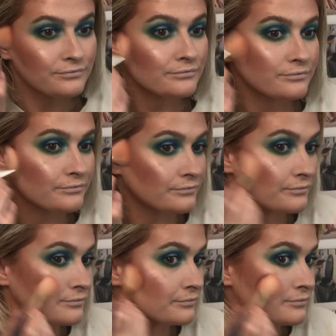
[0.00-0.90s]

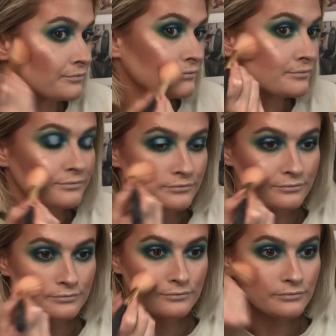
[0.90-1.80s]

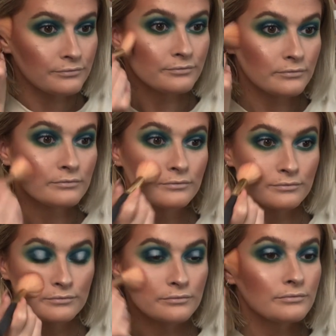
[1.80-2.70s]

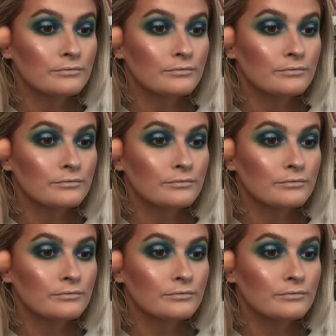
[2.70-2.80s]
No one is speaking in this clip.